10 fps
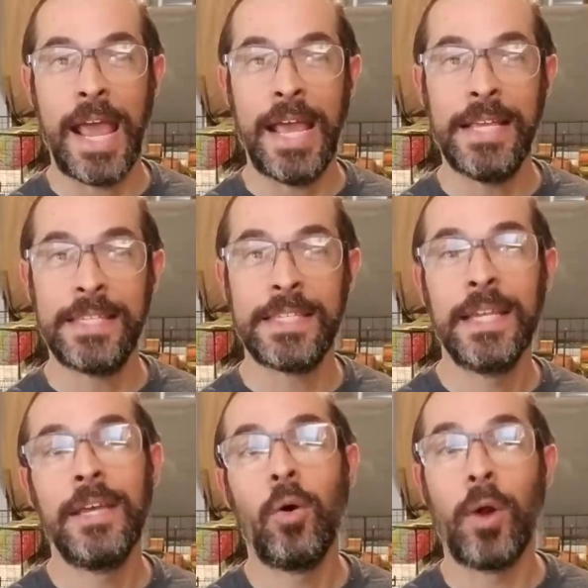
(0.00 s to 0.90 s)
ACE
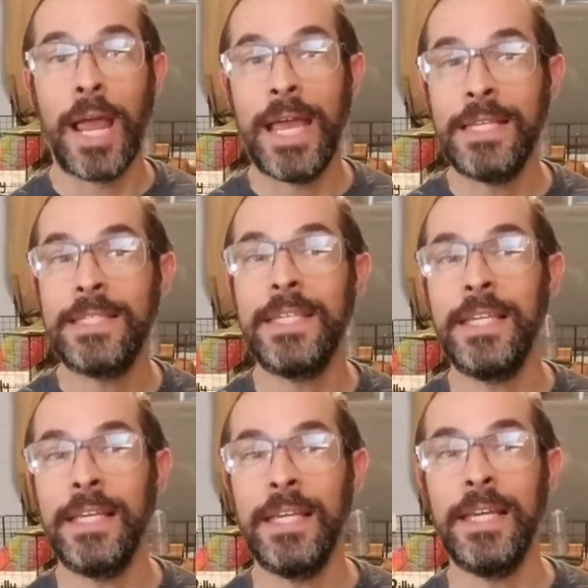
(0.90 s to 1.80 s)
or ACE
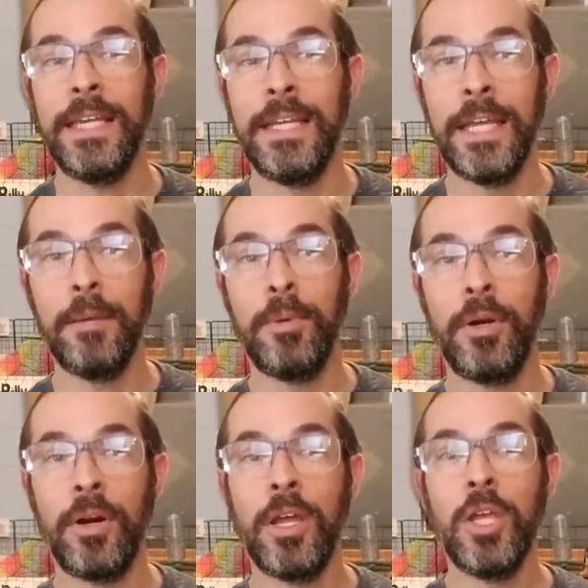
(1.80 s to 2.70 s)

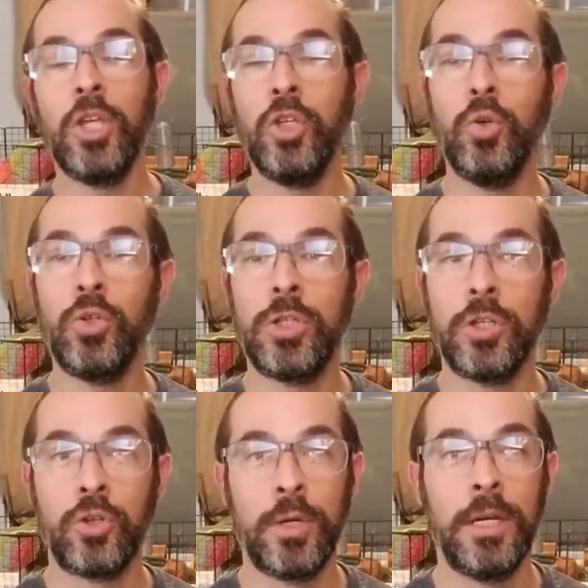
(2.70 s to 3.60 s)
inhibitor used to
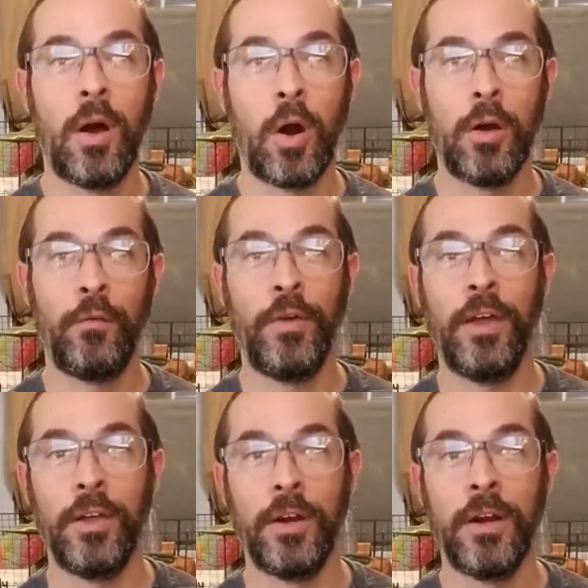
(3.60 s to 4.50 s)
treat heart
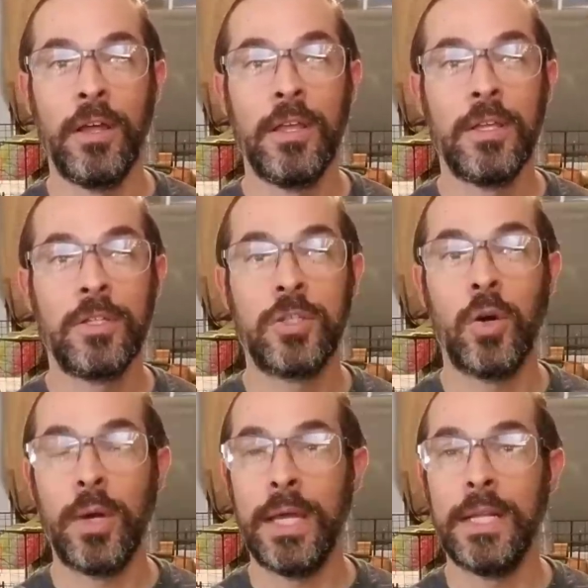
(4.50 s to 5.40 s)
failure.
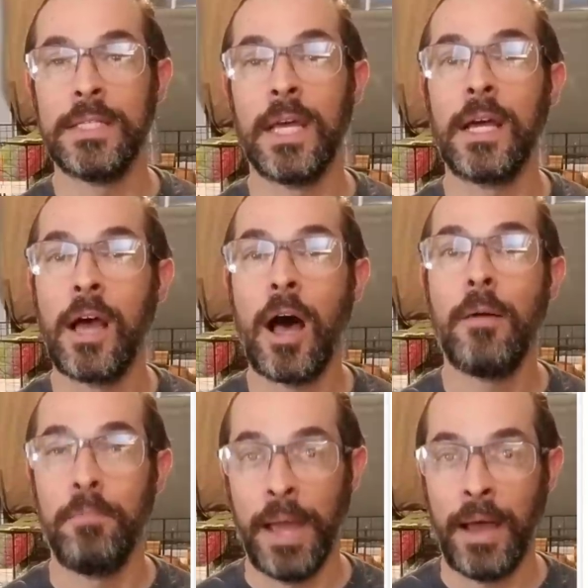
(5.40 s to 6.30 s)
So it is a
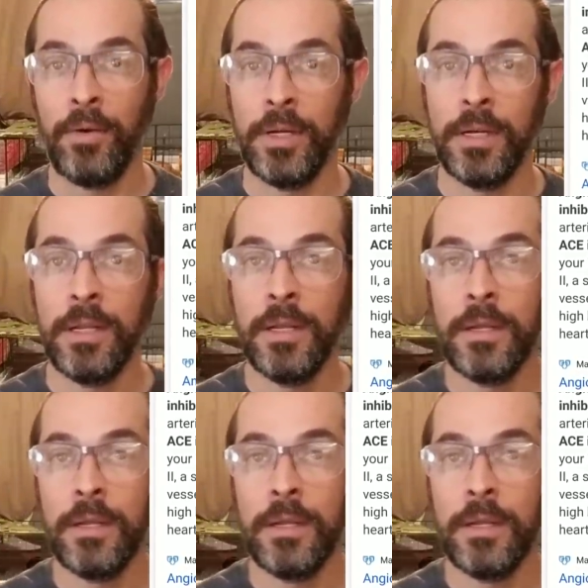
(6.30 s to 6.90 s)
compounded